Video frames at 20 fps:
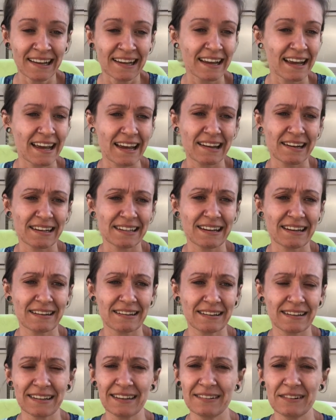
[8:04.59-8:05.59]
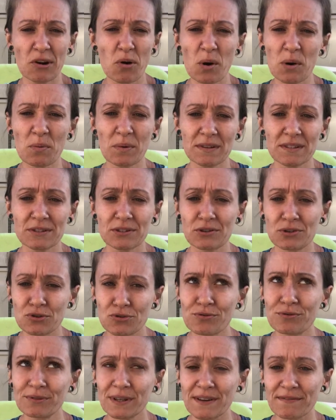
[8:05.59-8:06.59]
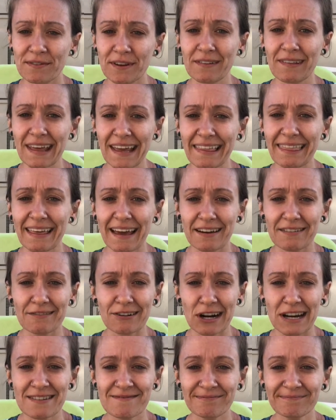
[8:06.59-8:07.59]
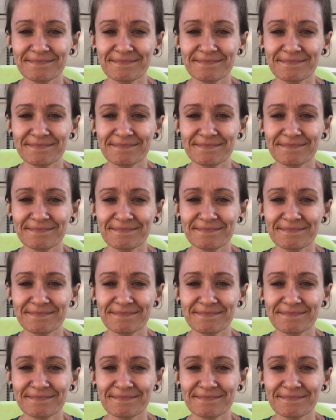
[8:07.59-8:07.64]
And no one wants to truly feel like that, right?